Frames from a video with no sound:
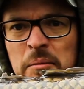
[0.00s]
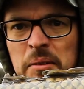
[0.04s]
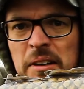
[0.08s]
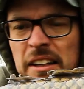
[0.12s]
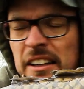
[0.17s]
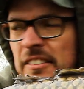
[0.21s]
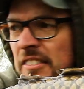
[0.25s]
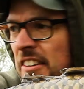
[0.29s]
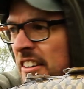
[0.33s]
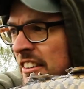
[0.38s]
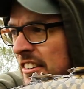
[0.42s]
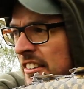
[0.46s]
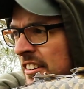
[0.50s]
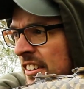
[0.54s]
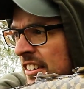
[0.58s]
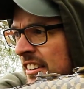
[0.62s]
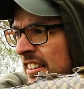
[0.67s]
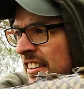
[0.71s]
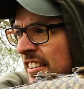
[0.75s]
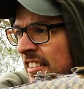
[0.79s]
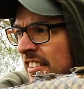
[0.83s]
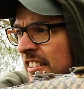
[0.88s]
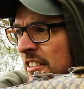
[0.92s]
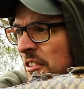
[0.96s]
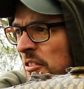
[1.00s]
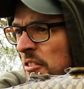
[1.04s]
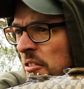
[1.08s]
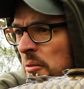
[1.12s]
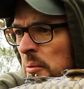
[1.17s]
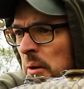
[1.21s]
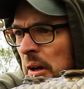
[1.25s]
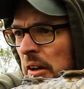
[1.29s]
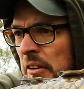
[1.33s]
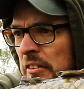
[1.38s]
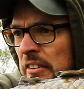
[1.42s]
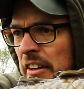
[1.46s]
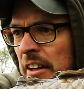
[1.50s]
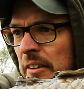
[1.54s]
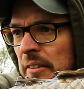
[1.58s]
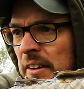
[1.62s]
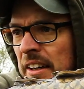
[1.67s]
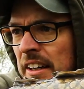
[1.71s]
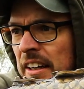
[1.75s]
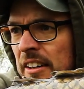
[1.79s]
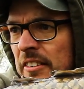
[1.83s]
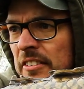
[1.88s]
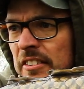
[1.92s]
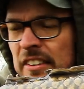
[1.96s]
Believe it or not, there's still swells
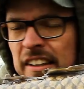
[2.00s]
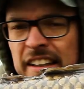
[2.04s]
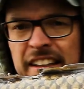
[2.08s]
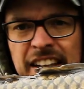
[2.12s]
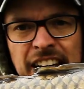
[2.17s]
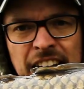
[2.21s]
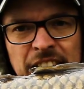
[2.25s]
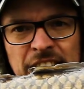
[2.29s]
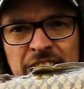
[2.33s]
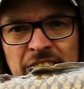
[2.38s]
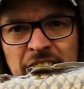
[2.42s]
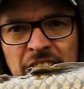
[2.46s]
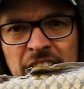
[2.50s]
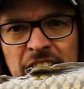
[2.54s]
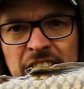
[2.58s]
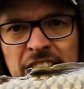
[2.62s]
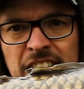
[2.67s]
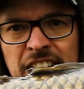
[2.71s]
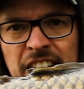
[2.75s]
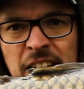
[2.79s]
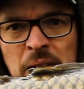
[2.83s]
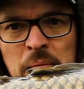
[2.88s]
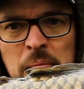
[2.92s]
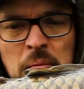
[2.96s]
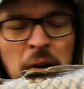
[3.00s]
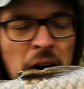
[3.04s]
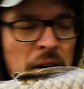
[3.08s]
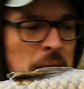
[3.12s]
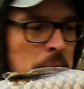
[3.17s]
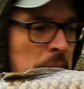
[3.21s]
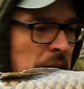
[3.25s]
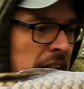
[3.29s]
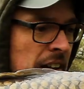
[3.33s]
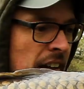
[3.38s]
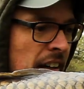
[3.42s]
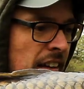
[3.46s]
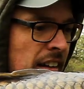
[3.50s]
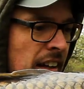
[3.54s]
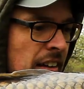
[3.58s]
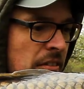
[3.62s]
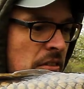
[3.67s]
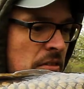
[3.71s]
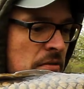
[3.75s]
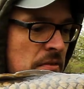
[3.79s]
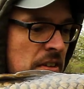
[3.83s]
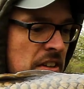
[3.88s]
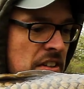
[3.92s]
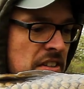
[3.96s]
coming up, so you never know, there might be
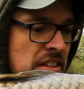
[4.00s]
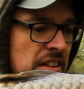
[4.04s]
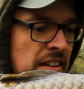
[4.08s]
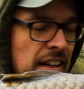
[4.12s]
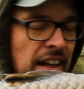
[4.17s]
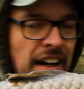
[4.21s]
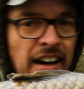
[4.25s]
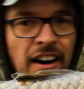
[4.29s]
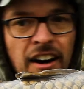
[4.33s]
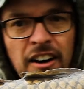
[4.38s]
another fish in there.